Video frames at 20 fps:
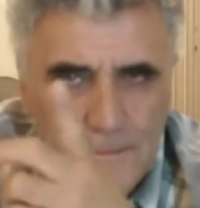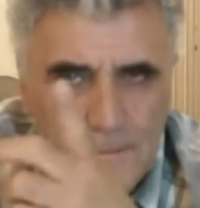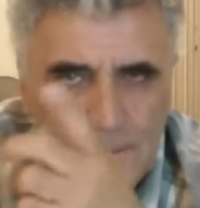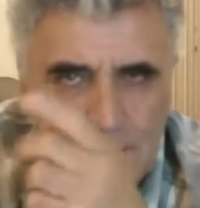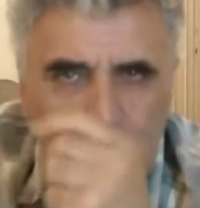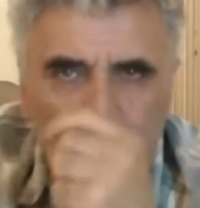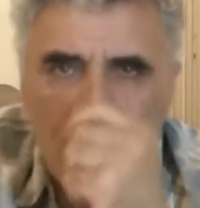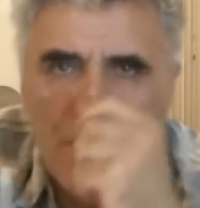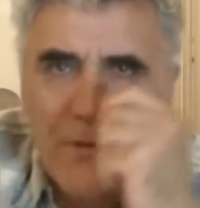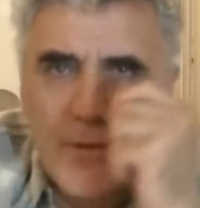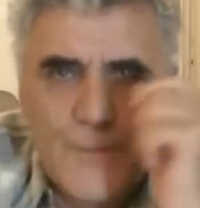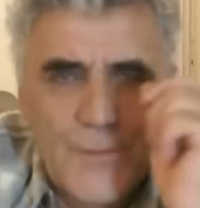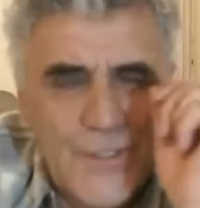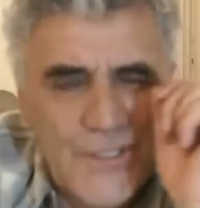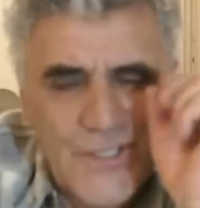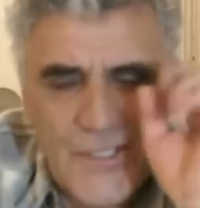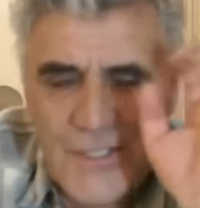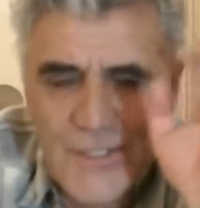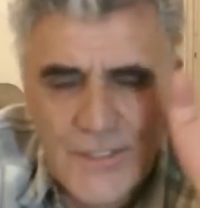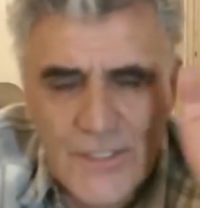It could be
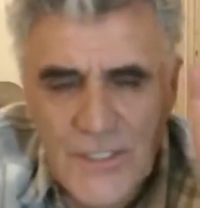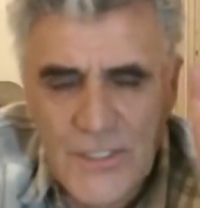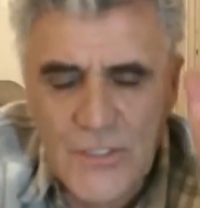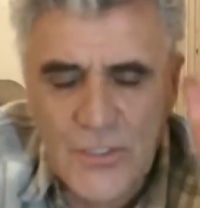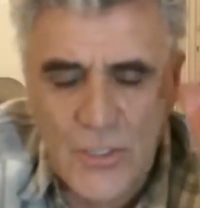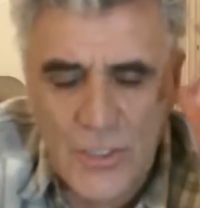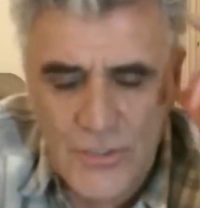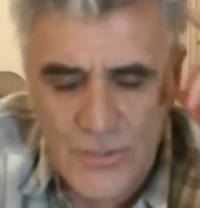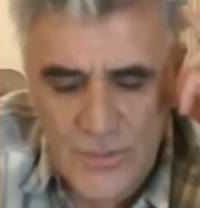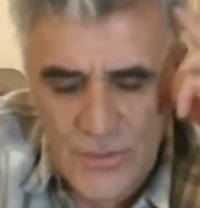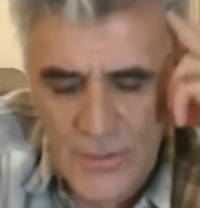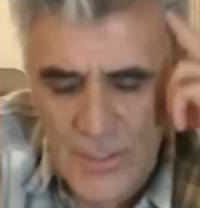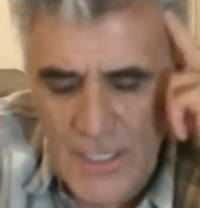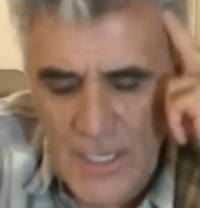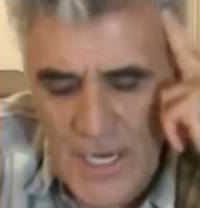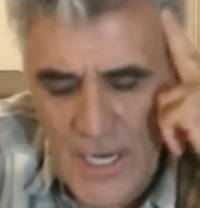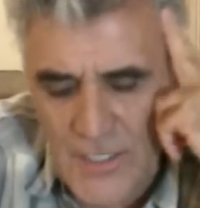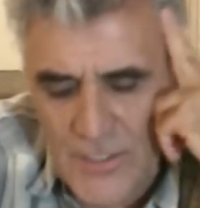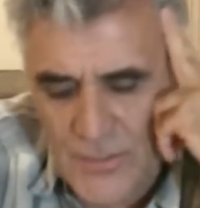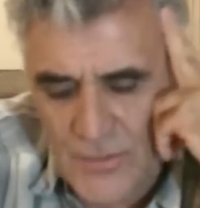just testosterone and
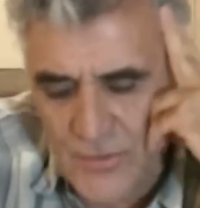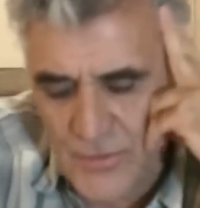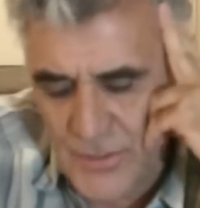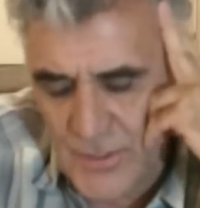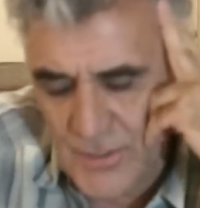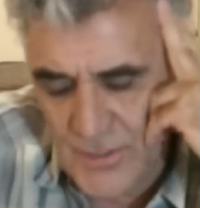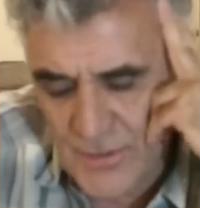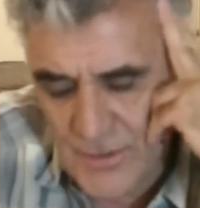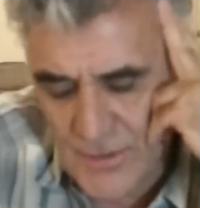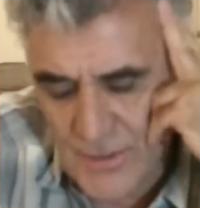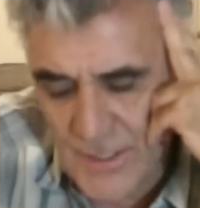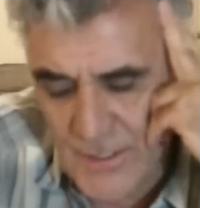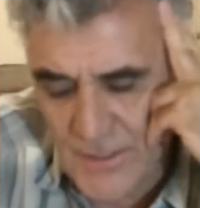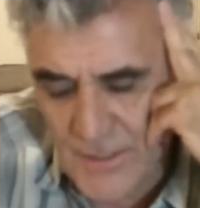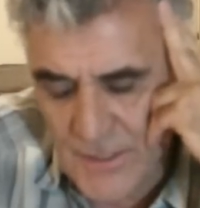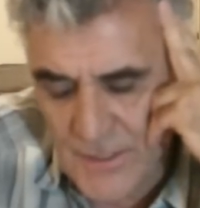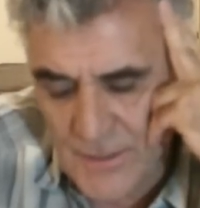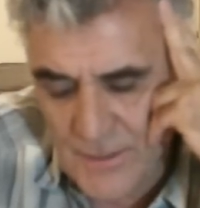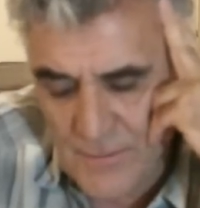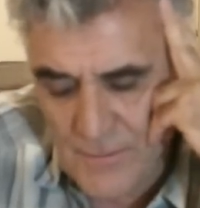estrogens,
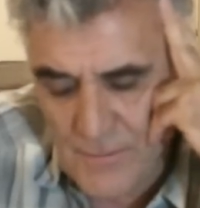that's it.